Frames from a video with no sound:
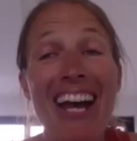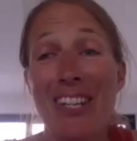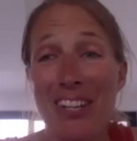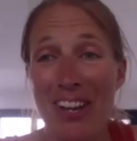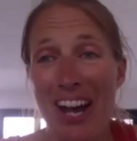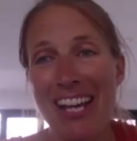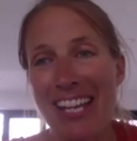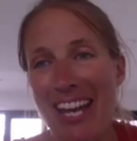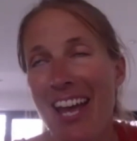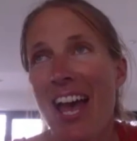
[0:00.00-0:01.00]
do.
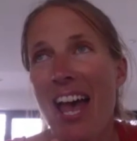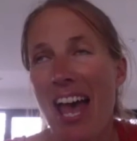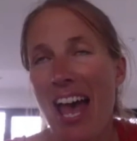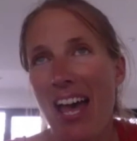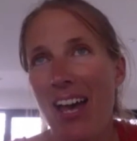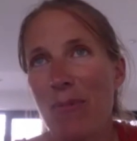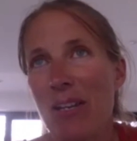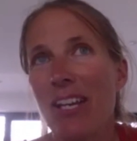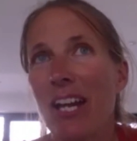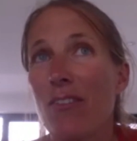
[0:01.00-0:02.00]
I
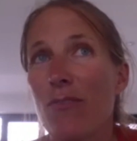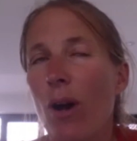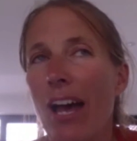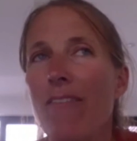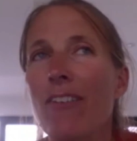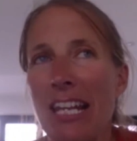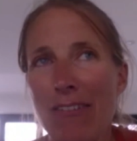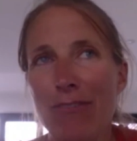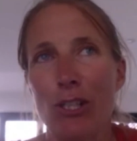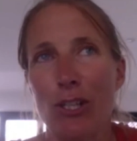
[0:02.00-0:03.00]
mean, kind of whatever
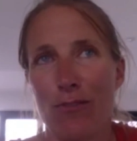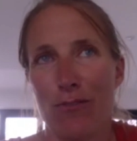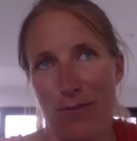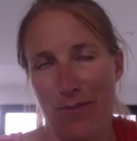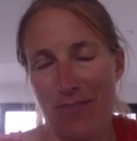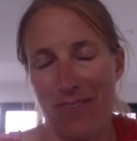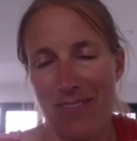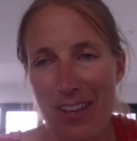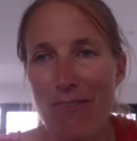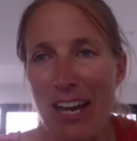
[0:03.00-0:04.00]
level of
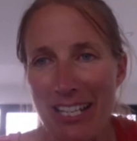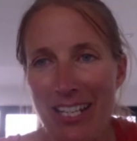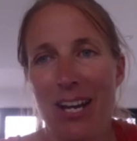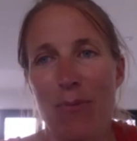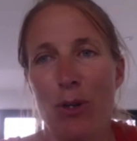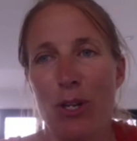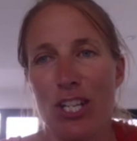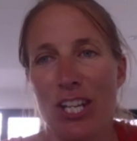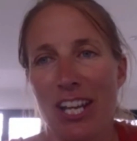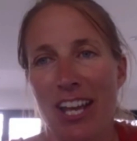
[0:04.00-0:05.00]
event I'm
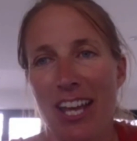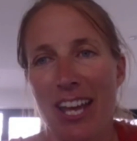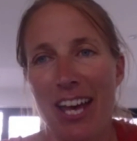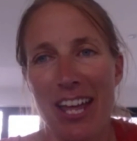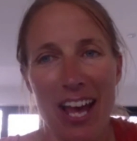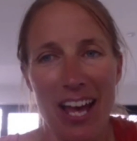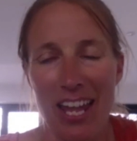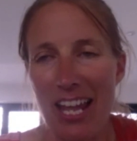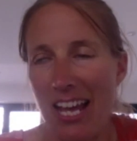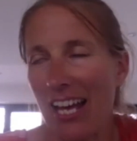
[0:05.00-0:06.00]
watching,
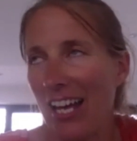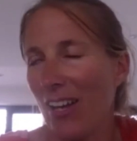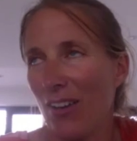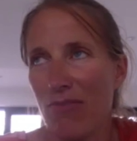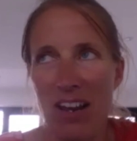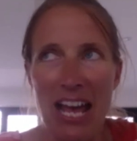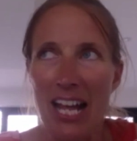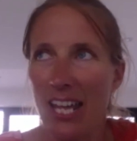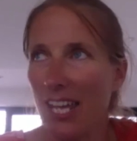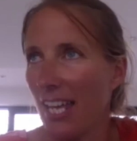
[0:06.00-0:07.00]
a
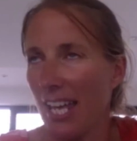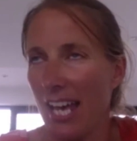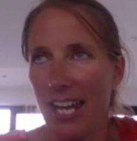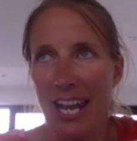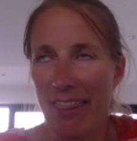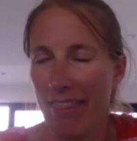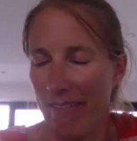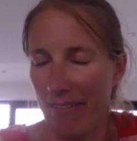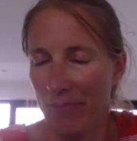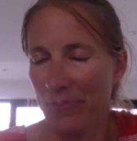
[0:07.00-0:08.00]
flag and an
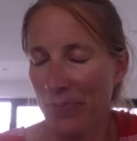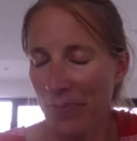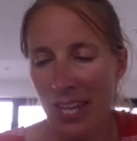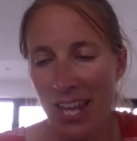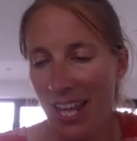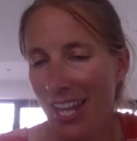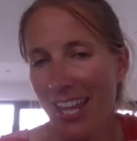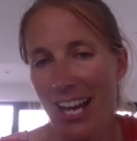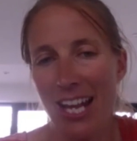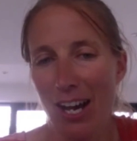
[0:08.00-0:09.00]
anthem,
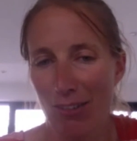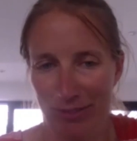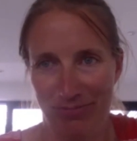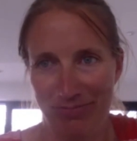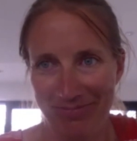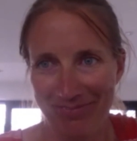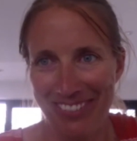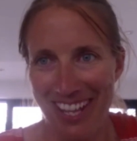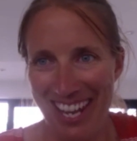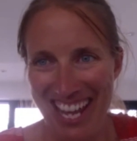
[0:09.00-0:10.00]
I love.
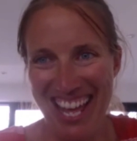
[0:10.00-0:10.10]
And,